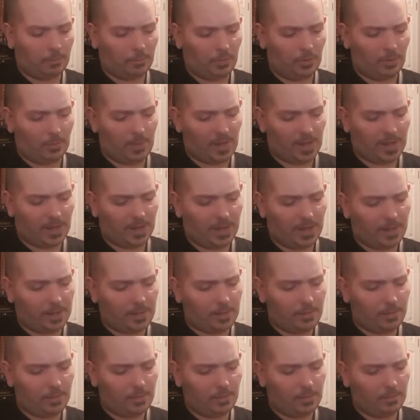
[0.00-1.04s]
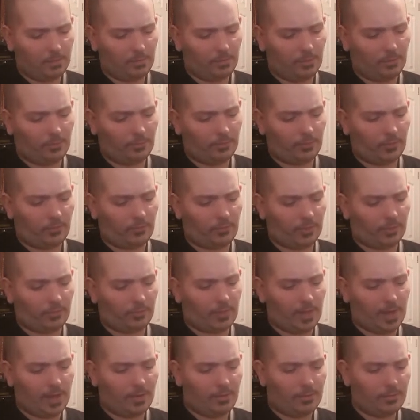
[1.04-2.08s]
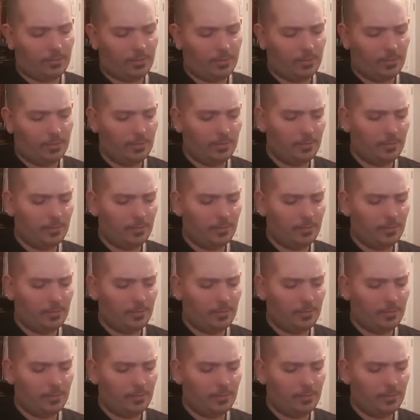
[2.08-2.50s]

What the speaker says: Put it back in, pull the trigger down.